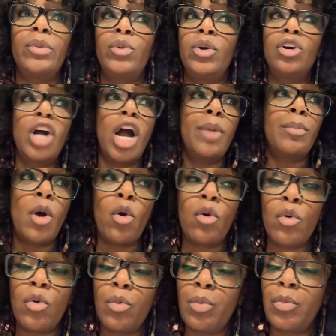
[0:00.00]
We'll come
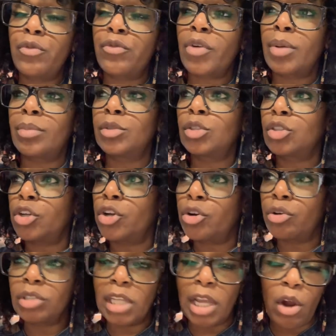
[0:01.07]
home from the
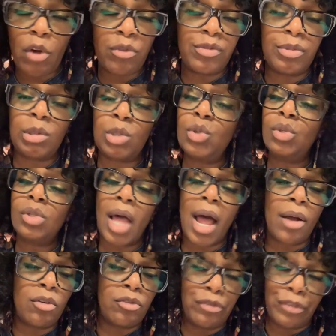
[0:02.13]
girls will get home from school.
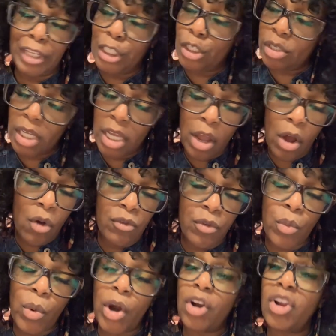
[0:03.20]
I'll eventually get home
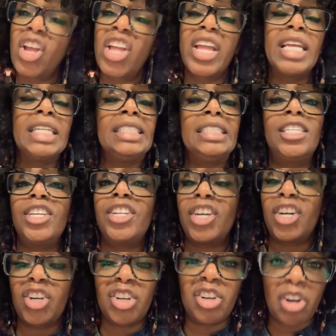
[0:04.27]
from work.
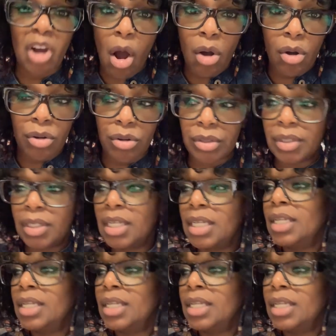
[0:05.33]
Dinner gone.